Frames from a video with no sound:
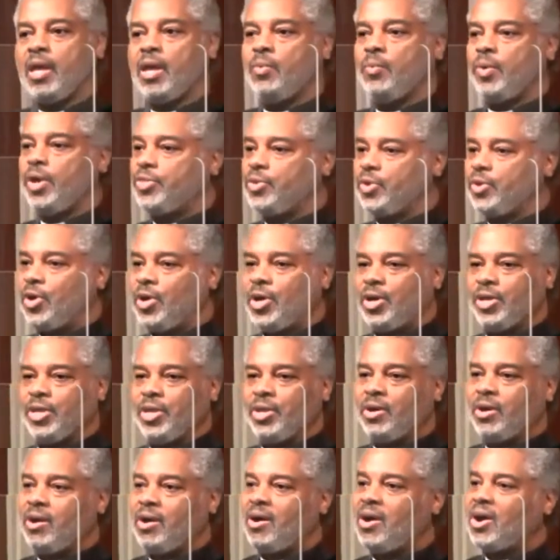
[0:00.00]
with all
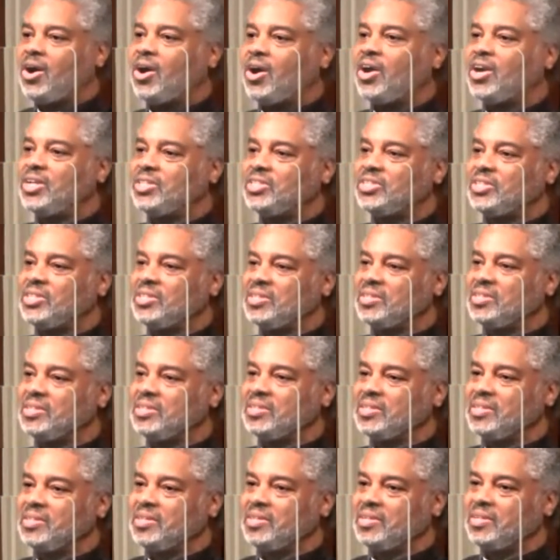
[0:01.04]
your heart
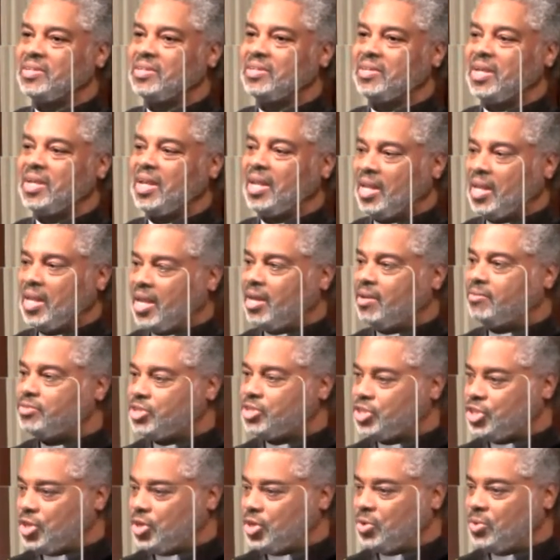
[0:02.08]

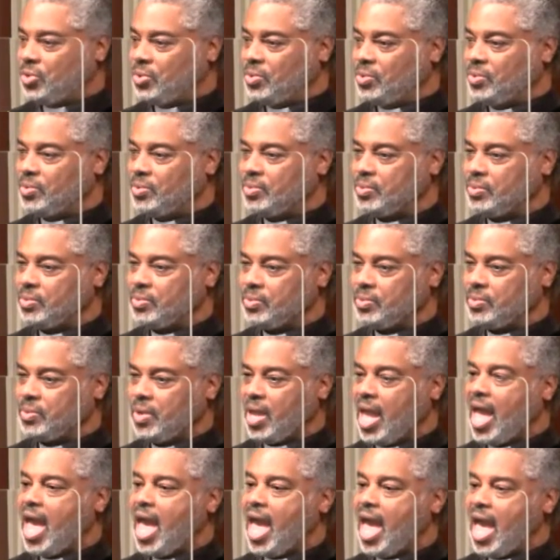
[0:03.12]
loves you
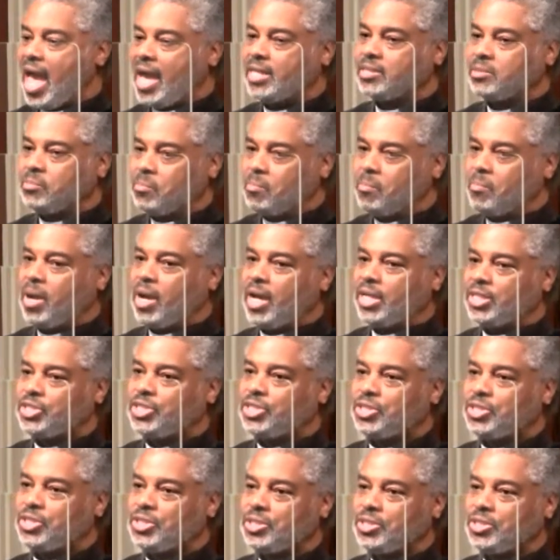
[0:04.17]
as
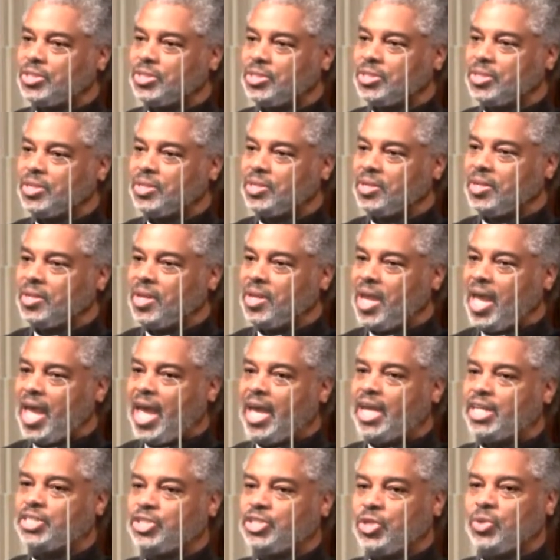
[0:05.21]
much
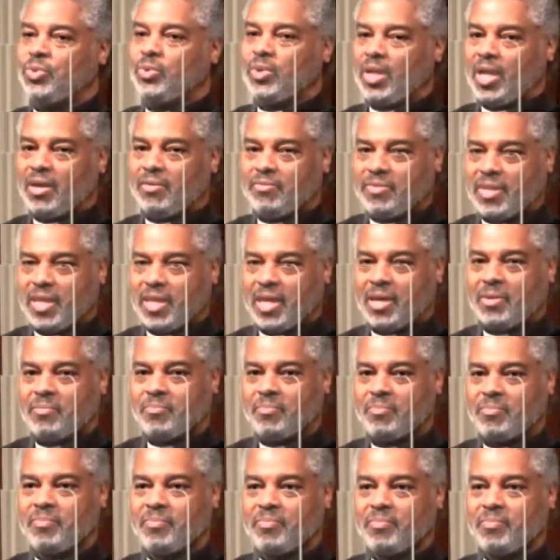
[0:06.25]
as you love them?